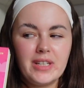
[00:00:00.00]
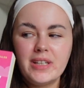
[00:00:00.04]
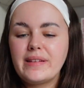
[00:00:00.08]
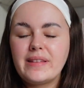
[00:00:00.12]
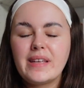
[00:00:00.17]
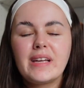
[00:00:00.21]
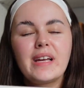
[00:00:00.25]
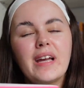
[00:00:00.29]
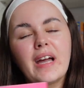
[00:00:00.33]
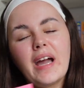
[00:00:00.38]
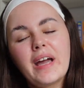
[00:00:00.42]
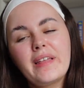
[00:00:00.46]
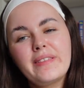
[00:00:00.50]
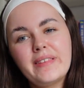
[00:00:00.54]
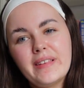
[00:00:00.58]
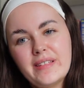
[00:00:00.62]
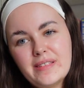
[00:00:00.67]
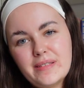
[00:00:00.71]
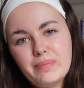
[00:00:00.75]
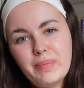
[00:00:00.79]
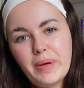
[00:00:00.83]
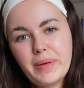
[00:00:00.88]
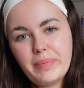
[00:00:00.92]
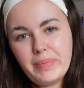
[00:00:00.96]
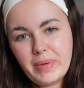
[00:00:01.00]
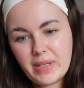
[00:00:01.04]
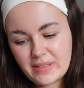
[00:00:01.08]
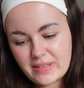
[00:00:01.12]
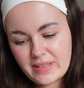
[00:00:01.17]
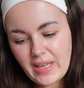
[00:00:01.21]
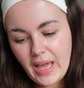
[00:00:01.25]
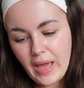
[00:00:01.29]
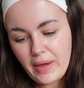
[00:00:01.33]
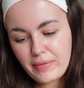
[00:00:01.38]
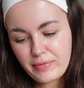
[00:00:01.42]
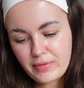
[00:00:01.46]
I think this might be a
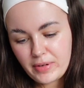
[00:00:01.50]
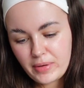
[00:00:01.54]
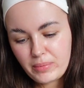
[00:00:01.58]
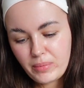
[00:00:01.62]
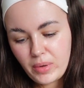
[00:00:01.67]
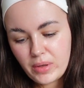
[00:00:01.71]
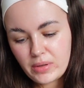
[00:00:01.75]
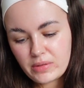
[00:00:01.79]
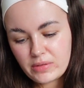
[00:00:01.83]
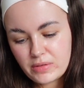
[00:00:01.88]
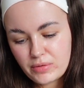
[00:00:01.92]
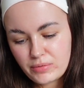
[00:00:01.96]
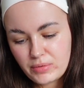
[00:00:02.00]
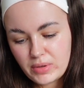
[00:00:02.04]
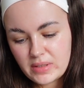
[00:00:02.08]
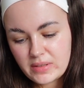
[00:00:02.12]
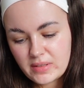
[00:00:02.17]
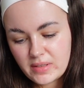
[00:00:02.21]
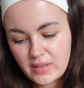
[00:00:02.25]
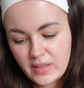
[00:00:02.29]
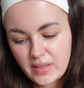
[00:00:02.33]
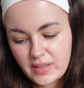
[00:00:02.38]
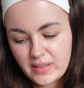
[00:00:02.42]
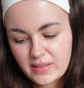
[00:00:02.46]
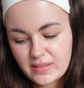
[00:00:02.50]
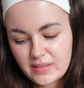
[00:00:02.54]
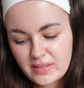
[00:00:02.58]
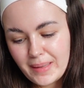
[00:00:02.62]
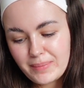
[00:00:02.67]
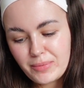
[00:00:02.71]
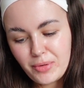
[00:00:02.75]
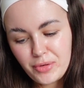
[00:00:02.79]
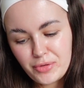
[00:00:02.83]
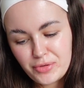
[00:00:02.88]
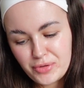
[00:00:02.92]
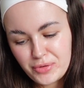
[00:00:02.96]
definite one to read tonight.
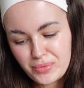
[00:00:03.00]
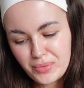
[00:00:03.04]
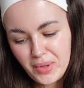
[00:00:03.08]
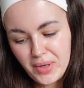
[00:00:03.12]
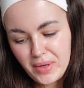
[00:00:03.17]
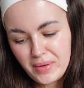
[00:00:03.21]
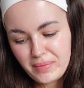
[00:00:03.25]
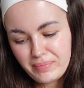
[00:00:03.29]
I'm not sure.